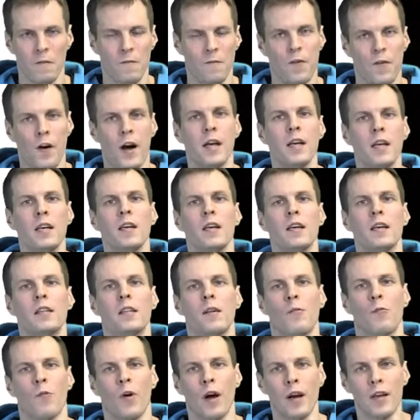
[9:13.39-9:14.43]
finding
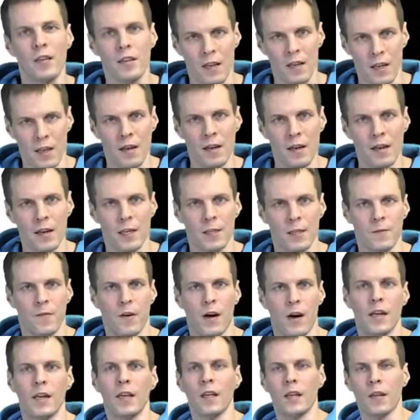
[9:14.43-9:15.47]
the right index,
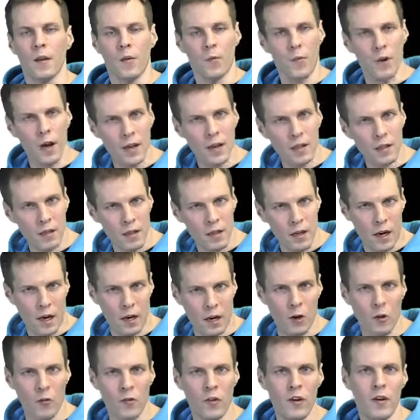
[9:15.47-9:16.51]
finding the right
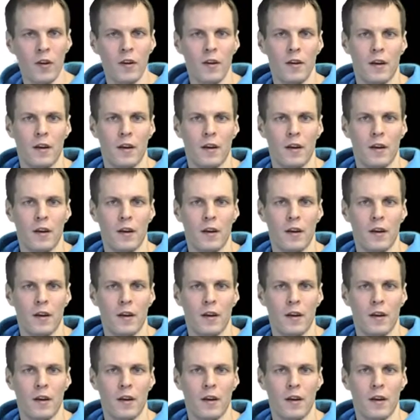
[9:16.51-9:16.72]
cutoff,